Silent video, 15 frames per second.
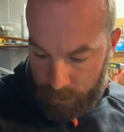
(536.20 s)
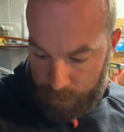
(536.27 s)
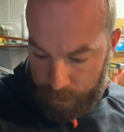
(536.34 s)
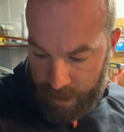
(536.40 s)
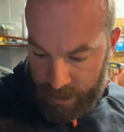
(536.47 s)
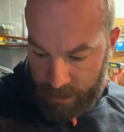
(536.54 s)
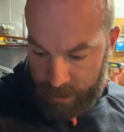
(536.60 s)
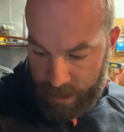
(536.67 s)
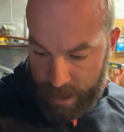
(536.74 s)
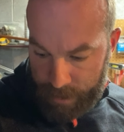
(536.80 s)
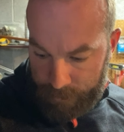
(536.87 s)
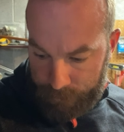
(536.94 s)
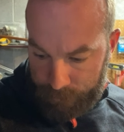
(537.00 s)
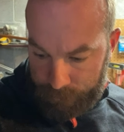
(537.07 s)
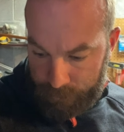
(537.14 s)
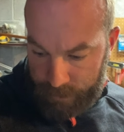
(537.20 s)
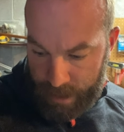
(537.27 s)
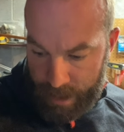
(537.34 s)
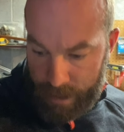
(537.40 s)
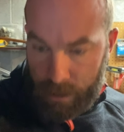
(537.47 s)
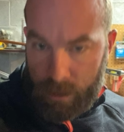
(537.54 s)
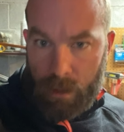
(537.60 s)
pick that
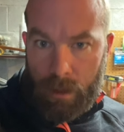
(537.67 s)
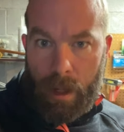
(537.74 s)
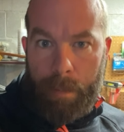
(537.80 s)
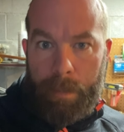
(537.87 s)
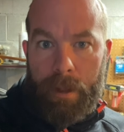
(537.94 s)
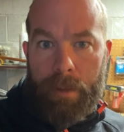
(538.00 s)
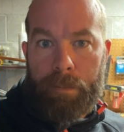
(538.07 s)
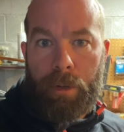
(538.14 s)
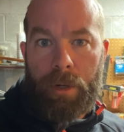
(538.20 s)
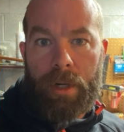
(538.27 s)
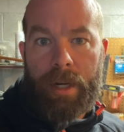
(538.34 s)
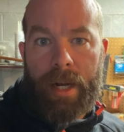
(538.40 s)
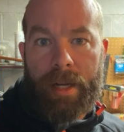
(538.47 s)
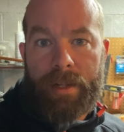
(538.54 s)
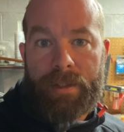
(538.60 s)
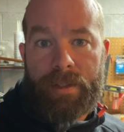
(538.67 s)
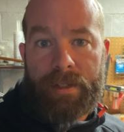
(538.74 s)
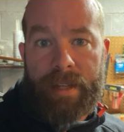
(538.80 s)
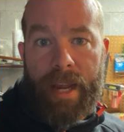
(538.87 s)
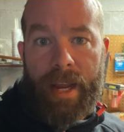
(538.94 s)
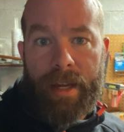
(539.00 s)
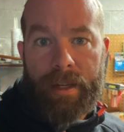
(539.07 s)
conical up and put it on its
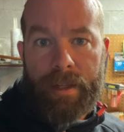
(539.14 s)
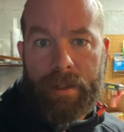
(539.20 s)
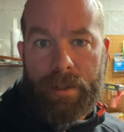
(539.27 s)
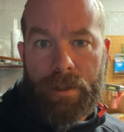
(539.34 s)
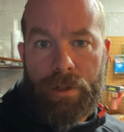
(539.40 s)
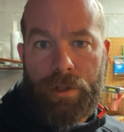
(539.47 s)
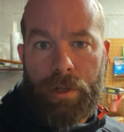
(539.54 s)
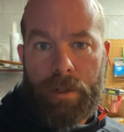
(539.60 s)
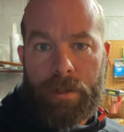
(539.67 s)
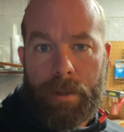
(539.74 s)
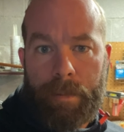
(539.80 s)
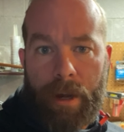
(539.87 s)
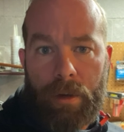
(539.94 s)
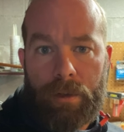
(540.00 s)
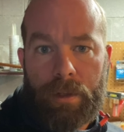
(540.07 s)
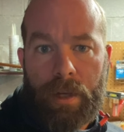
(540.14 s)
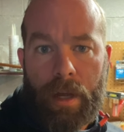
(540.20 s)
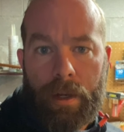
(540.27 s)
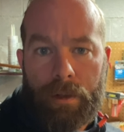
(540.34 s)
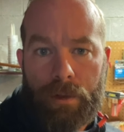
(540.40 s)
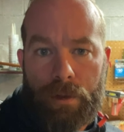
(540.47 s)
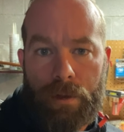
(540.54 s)
stand. It's just about
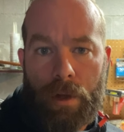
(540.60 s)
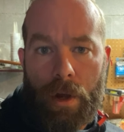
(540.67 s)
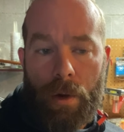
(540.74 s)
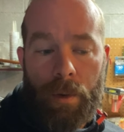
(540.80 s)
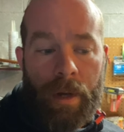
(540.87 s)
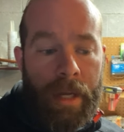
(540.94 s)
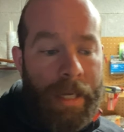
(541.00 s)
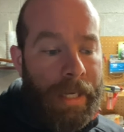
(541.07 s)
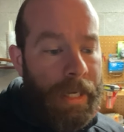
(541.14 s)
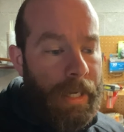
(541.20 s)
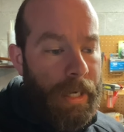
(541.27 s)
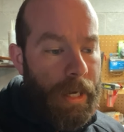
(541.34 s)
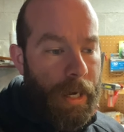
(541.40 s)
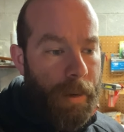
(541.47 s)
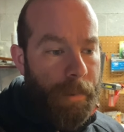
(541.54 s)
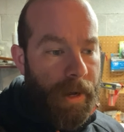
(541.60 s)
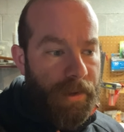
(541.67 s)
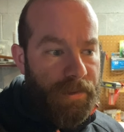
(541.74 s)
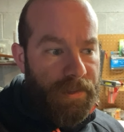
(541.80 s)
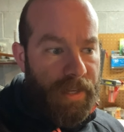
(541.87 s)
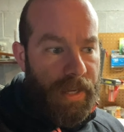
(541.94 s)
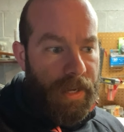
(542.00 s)
done. So
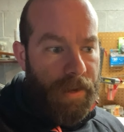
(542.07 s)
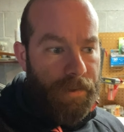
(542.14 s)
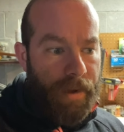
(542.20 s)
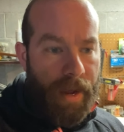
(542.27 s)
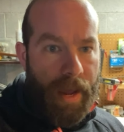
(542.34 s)
I'll see if I